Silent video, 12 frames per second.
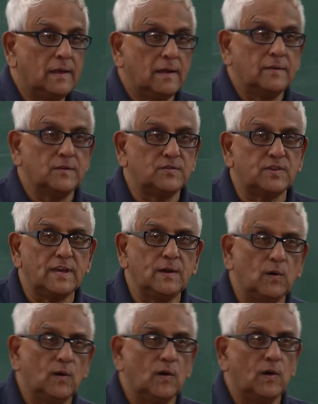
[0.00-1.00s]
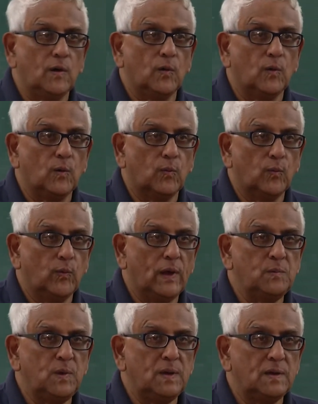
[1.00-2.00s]
You see, when
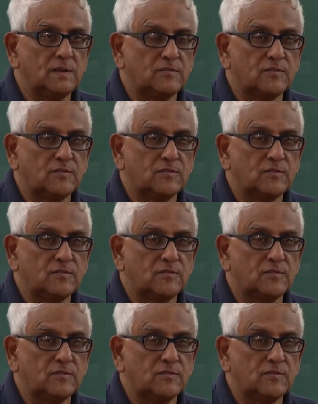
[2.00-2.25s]
we